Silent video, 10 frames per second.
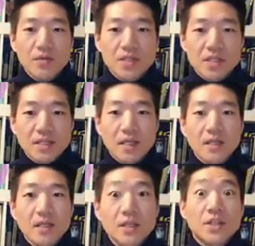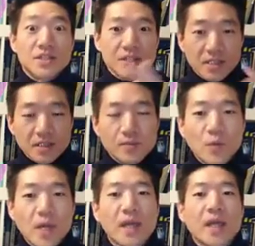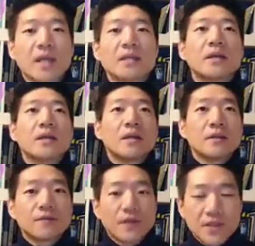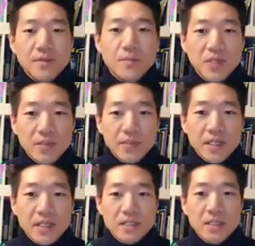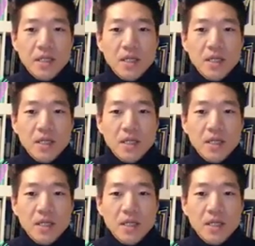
which is like the certain way, faith and purpose.